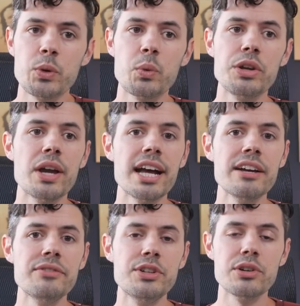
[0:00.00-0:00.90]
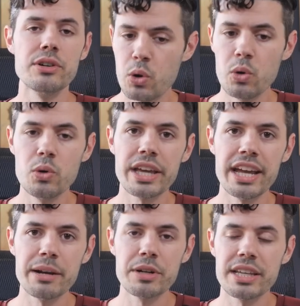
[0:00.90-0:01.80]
where you have your whole camera